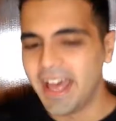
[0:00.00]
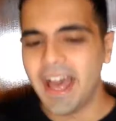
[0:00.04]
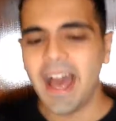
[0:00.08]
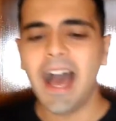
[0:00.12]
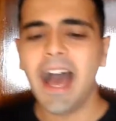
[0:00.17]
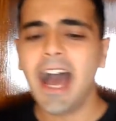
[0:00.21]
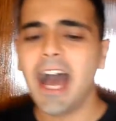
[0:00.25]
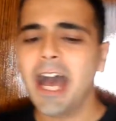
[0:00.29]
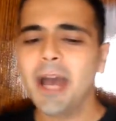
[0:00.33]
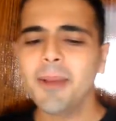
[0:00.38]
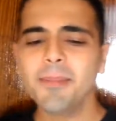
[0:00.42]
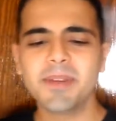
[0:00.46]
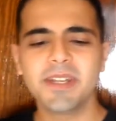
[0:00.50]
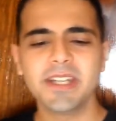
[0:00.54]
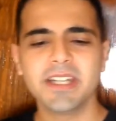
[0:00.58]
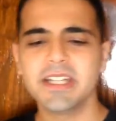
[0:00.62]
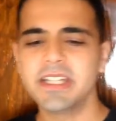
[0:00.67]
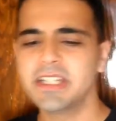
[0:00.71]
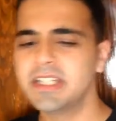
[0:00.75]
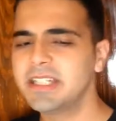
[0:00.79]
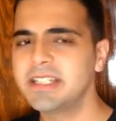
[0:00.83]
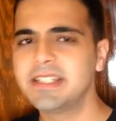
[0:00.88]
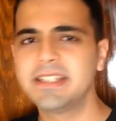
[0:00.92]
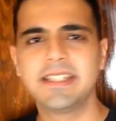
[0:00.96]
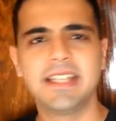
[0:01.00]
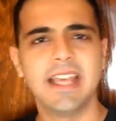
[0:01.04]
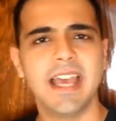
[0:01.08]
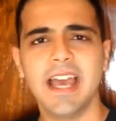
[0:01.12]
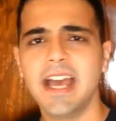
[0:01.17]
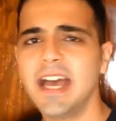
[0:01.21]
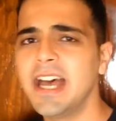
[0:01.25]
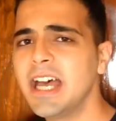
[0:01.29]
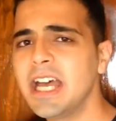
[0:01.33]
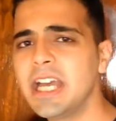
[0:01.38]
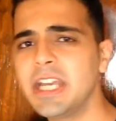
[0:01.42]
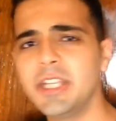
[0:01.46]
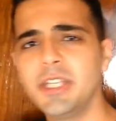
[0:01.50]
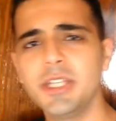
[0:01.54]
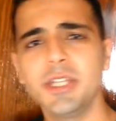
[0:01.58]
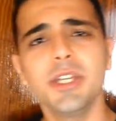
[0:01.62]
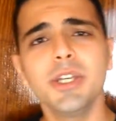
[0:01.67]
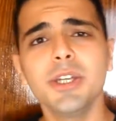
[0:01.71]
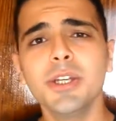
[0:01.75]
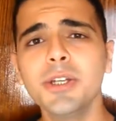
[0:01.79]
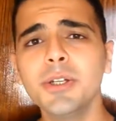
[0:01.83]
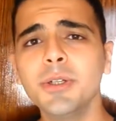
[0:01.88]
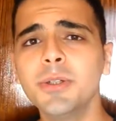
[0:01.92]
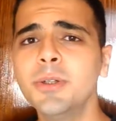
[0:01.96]
I'm gonna tell
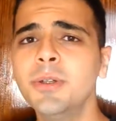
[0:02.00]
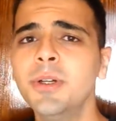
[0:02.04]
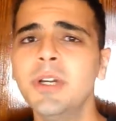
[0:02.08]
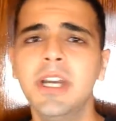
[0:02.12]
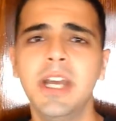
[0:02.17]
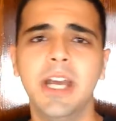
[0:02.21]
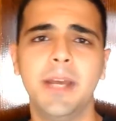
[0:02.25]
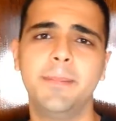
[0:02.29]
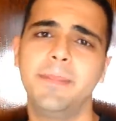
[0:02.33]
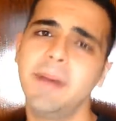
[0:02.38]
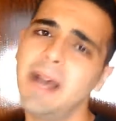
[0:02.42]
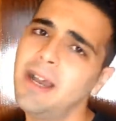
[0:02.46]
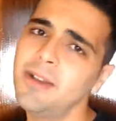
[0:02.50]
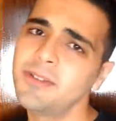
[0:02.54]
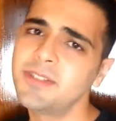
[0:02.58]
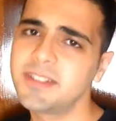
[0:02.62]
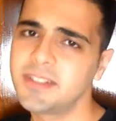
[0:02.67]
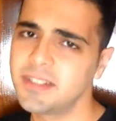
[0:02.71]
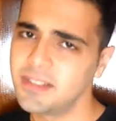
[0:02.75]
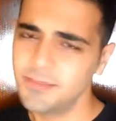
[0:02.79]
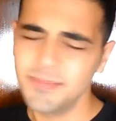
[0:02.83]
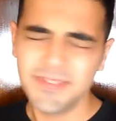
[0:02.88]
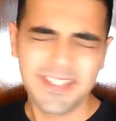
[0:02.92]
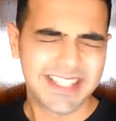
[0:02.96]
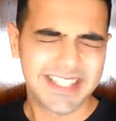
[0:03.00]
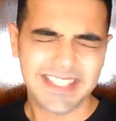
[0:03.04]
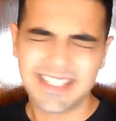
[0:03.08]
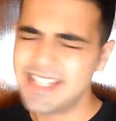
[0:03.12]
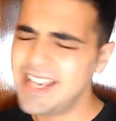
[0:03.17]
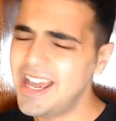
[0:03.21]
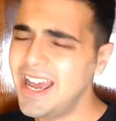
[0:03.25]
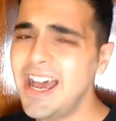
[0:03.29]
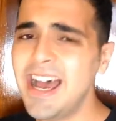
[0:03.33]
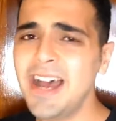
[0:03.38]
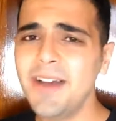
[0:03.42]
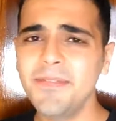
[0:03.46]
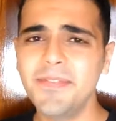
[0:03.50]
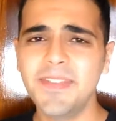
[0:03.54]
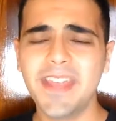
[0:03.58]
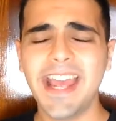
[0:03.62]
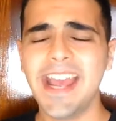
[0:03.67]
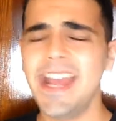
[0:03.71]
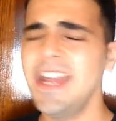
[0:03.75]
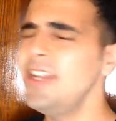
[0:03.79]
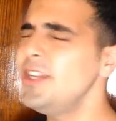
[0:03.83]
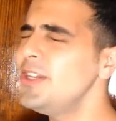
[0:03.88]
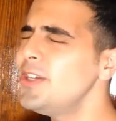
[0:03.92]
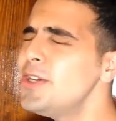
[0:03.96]
you about some stuff
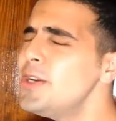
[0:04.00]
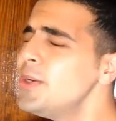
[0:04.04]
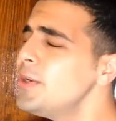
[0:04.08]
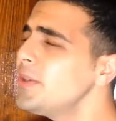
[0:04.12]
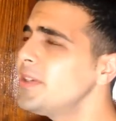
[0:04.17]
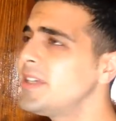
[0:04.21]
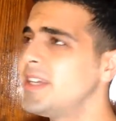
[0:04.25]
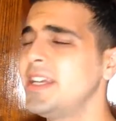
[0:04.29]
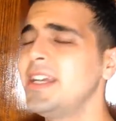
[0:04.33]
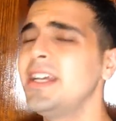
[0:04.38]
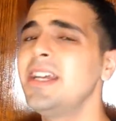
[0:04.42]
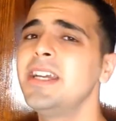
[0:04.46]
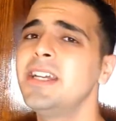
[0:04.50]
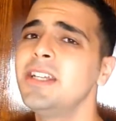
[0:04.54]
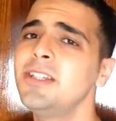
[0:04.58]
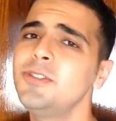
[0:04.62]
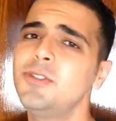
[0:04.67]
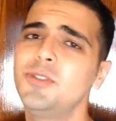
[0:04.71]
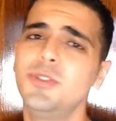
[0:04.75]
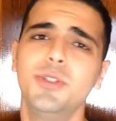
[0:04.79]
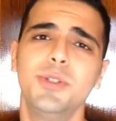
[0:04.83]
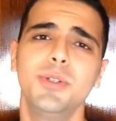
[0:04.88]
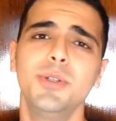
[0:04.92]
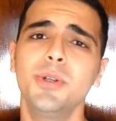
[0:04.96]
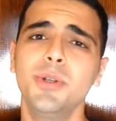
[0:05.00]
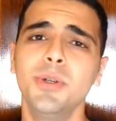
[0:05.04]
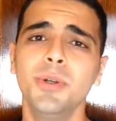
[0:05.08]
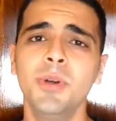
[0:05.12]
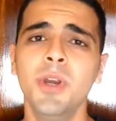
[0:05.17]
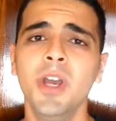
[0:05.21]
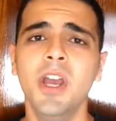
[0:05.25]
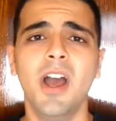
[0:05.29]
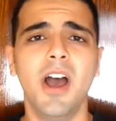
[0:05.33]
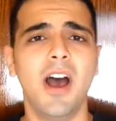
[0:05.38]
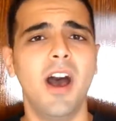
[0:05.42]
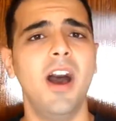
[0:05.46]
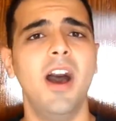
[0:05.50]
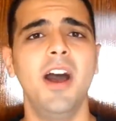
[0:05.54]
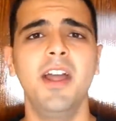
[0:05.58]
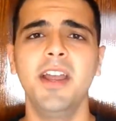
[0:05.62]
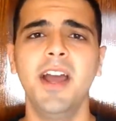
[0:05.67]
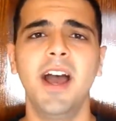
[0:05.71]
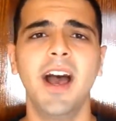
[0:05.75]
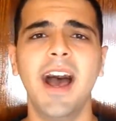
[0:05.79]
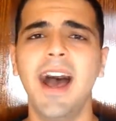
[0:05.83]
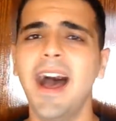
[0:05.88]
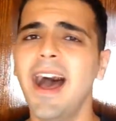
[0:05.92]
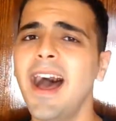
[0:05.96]
that you can do on
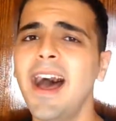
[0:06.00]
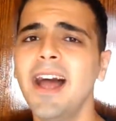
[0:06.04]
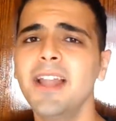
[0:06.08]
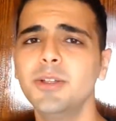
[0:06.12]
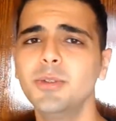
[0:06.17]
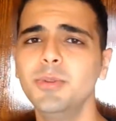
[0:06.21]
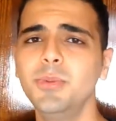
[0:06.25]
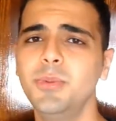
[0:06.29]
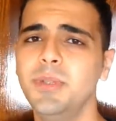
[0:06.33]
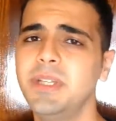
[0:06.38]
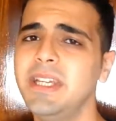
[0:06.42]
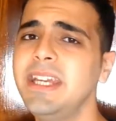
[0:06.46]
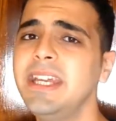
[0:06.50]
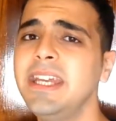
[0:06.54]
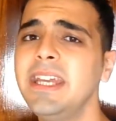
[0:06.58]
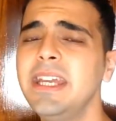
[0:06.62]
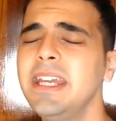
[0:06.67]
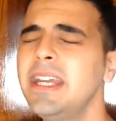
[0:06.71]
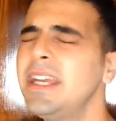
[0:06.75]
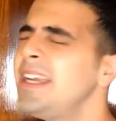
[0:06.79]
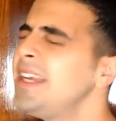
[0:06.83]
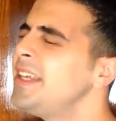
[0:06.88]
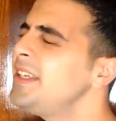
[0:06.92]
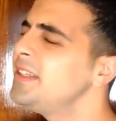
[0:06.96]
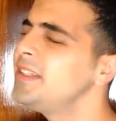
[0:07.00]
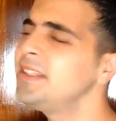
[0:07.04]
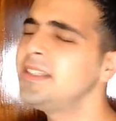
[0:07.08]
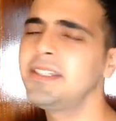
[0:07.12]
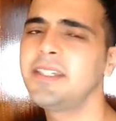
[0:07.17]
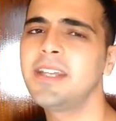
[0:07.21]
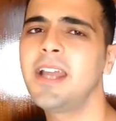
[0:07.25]
Halloween